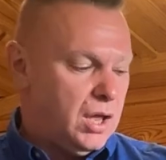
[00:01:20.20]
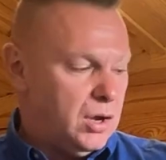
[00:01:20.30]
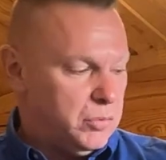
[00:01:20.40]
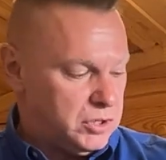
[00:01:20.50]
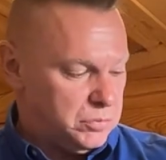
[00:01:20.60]

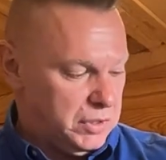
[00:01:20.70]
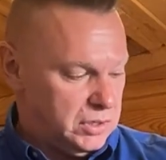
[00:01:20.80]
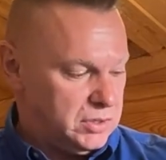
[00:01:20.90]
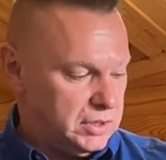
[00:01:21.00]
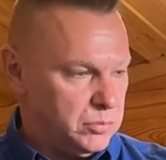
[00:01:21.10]
which
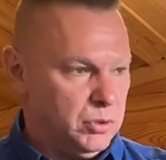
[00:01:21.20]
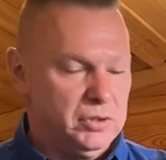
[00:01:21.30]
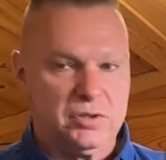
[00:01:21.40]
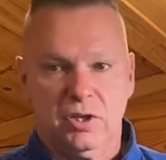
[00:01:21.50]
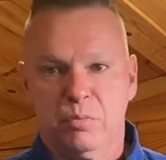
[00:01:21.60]
means that the
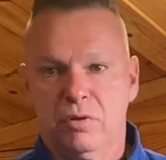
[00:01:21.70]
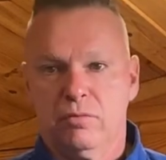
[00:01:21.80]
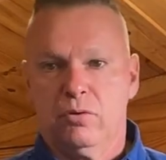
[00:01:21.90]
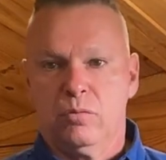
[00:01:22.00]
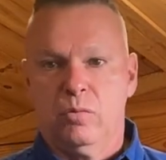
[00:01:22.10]
bullet's going to
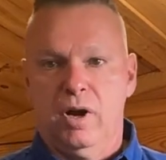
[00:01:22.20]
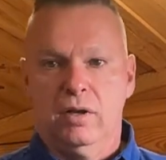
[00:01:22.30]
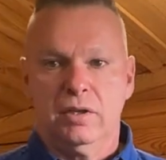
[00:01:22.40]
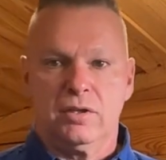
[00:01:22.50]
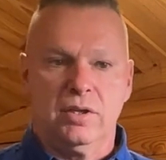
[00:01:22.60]
perform well,
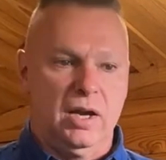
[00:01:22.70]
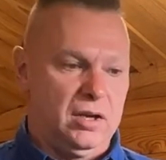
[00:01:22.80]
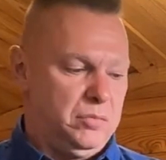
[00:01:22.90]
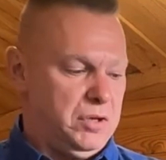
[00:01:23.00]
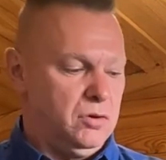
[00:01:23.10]
it's not
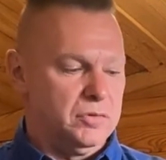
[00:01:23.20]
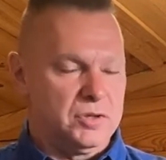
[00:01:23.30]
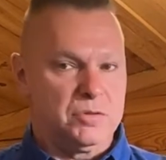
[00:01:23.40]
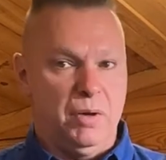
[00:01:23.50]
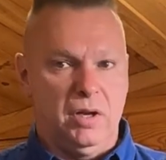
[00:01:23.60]
going to be
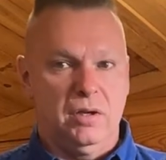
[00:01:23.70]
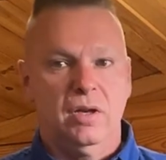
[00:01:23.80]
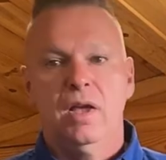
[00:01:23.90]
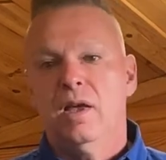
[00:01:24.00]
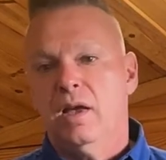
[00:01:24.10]
overspun,
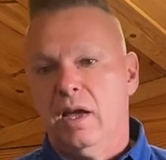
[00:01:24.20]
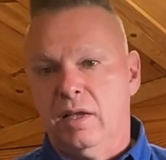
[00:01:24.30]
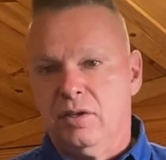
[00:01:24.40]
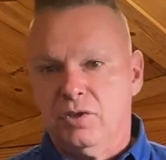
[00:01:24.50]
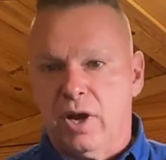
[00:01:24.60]
and
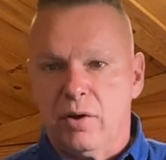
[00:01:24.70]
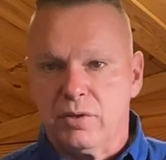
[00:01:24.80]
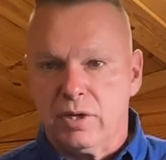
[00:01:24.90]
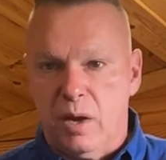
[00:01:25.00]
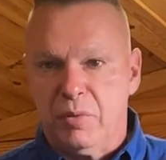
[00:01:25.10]
the
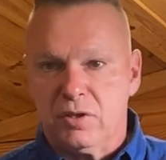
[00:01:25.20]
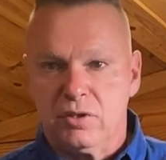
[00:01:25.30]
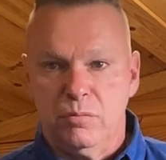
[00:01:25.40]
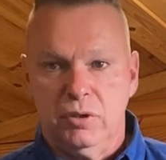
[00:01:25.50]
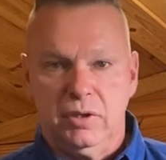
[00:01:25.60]
gyroscopic
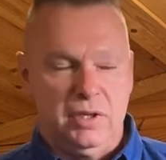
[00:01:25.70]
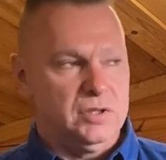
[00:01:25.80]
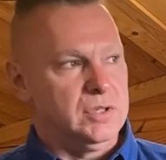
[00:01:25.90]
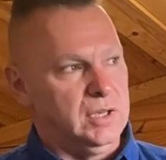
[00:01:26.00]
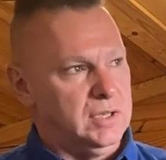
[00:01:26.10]
stability is
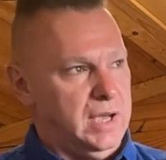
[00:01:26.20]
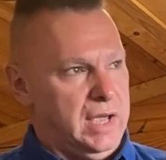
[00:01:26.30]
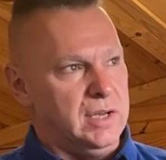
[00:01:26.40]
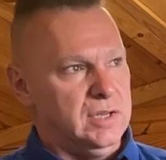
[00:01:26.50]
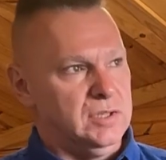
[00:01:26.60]
going to
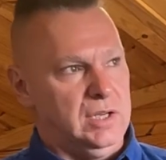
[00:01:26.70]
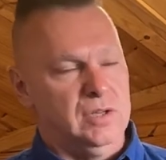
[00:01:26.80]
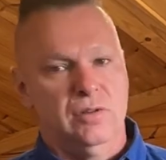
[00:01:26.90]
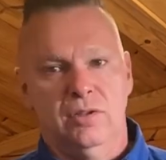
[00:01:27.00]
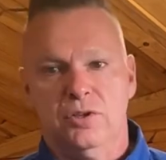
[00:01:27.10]
take us
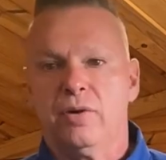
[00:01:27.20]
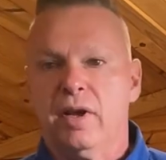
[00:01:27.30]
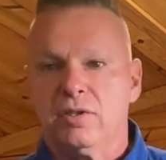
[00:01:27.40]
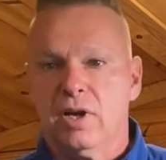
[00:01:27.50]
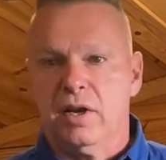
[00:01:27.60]
into the
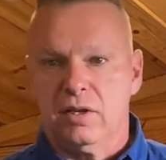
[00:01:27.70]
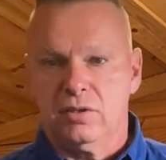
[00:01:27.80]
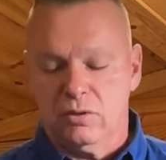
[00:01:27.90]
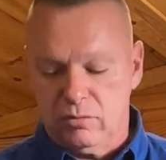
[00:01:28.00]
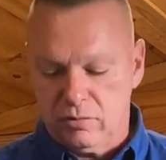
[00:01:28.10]
transonic
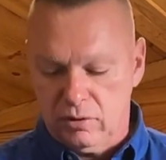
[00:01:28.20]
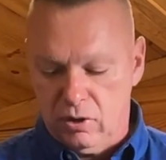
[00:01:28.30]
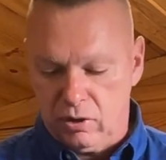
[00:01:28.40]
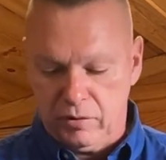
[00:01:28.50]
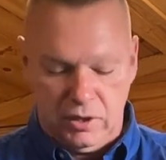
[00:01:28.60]
zone for
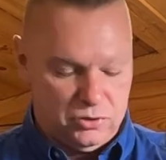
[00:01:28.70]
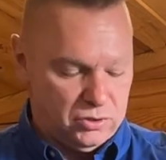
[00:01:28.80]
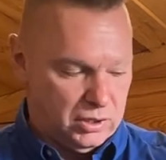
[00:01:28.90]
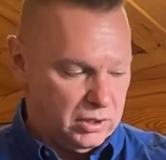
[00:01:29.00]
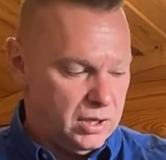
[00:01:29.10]
long-range
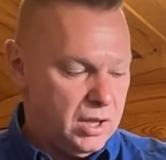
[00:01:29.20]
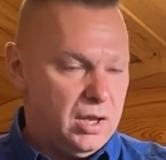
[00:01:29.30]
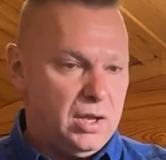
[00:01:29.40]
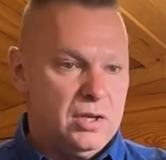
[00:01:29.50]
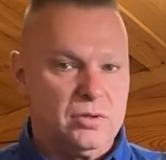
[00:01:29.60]
shooting.
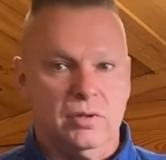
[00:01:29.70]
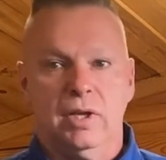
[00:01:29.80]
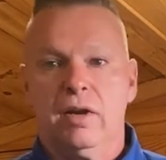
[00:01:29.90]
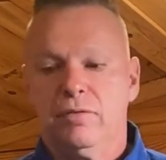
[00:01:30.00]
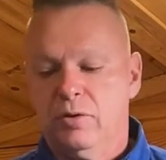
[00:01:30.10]
So a
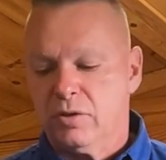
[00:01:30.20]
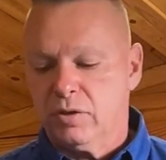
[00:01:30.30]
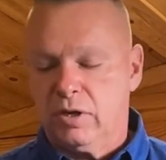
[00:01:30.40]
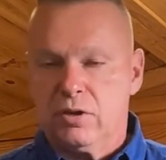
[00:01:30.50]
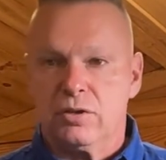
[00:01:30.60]
lot of folks
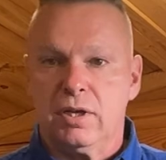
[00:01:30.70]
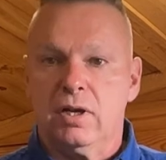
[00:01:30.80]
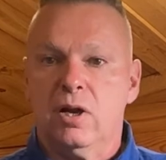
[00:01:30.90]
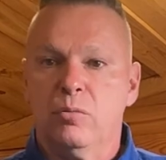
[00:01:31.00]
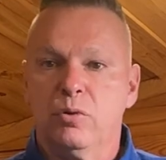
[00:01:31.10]
don't understand
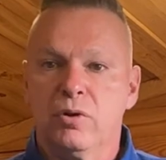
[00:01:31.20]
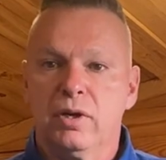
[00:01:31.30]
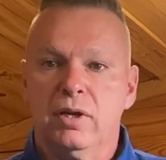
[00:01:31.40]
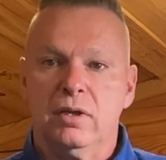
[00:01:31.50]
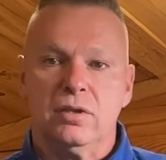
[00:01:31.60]
how
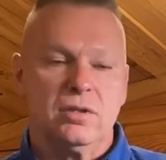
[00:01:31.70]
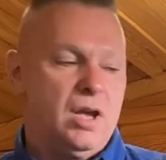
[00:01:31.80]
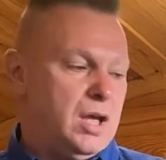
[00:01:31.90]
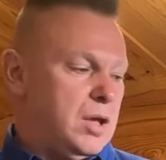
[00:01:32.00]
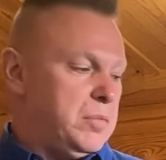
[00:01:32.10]
important it is
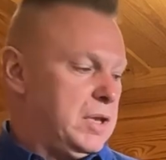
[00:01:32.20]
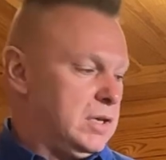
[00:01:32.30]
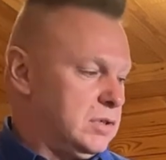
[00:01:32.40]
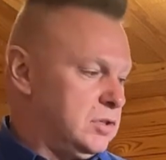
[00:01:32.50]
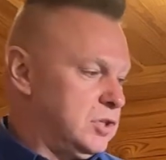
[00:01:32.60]

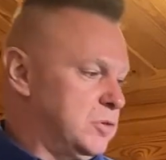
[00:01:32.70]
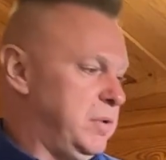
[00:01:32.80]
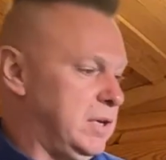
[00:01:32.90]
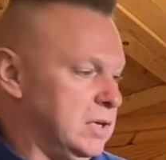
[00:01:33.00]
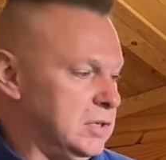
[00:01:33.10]
because just
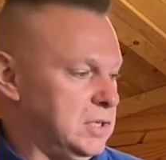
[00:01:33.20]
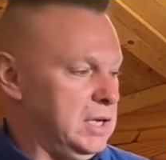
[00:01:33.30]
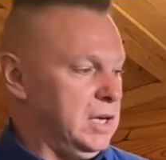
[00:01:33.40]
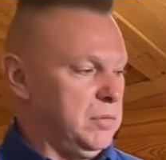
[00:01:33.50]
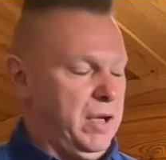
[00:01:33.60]
because a
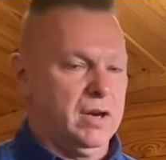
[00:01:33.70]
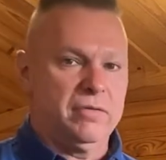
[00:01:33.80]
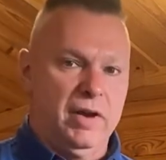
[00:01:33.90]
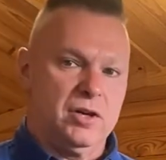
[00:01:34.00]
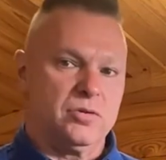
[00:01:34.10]
gun
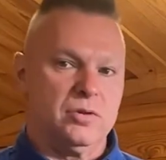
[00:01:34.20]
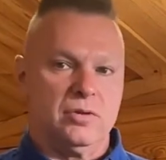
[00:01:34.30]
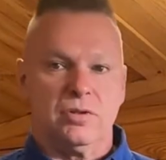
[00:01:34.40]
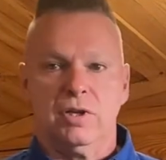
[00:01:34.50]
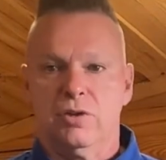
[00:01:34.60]
manufacturer
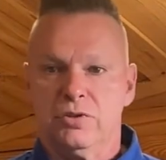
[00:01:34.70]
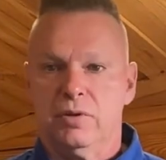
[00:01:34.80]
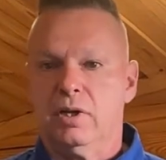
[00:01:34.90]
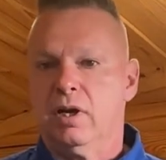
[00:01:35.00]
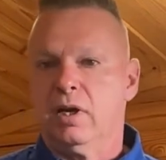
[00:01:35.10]
sells you a
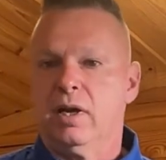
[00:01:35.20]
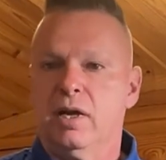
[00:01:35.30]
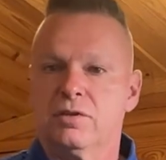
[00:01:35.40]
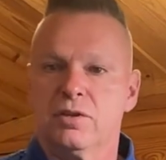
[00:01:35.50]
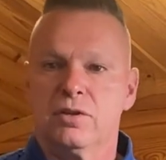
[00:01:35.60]
gun and it
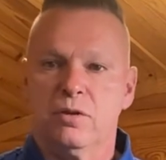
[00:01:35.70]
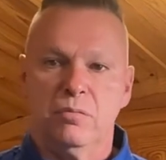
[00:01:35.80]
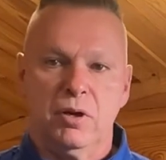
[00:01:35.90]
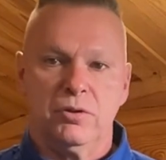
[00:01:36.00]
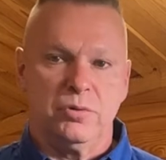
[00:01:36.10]
has a certain
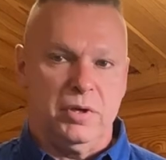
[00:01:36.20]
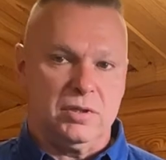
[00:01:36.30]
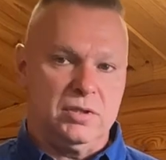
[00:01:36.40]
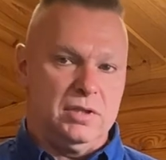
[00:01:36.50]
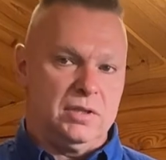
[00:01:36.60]
barrel
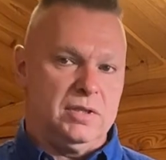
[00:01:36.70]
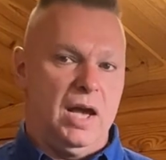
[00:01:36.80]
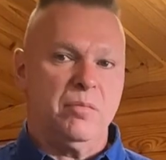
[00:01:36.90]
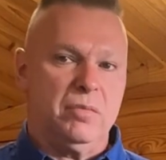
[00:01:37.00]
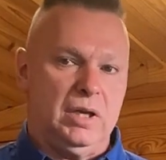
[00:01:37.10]
twist does
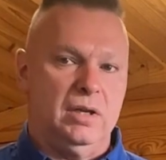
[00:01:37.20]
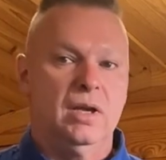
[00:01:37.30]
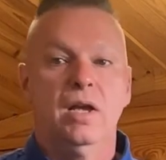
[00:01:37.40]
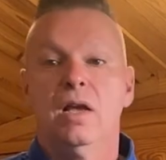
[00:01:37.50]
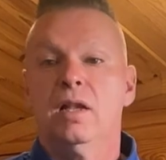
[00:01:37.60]
not mean
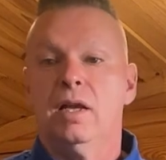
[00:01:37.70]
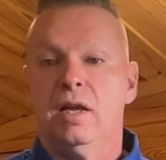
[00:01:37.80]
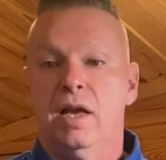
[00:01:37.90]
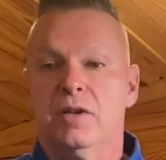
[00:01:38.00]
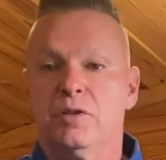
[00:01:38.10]
that it
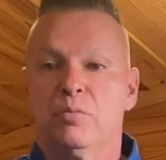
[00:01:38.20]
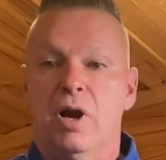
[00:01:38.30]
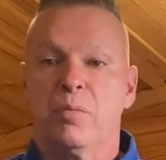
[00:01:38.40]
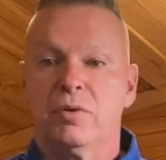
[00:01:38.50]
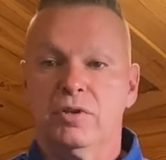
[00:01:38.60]
has the
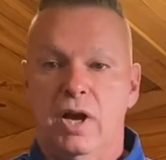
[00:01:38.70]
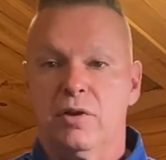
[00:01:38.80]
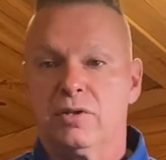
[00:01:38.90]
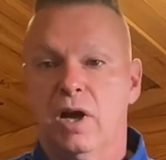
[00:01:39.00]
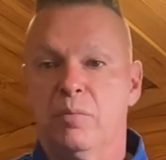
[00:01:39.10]
proper
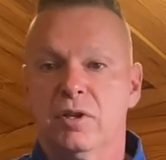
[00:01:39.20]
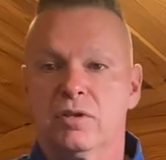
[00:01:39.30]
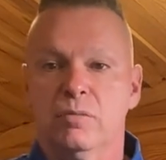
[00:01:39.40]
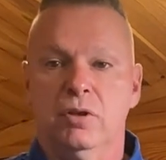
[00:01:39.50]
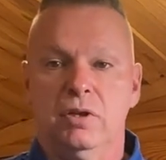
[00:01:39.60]
gyroscopic
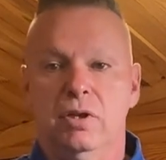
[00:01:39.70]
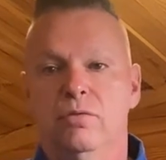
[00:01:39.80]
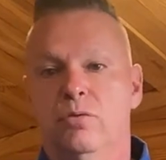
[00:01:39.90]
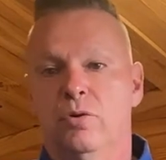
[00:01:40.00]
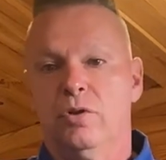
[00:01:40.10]
stability
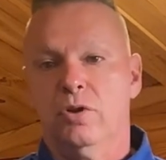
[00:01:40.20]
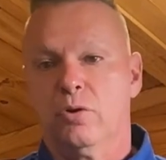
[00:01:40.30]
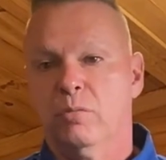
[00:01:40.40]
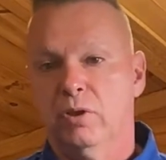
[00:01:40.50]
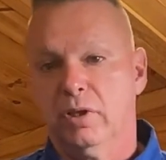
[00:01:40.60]
for your
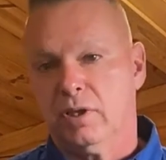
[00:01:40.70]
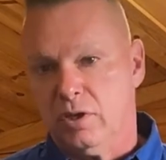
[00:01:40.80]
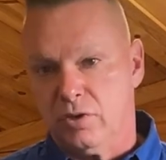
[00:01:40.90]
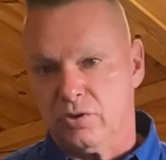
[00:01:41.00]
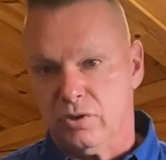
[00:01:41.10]
bullet that
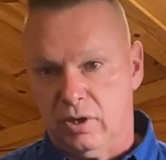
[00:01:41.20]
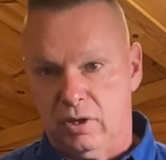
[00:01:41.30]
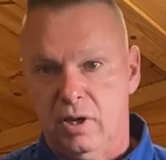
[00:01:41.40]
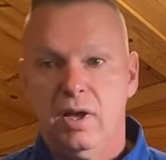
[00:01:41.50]
you're shooting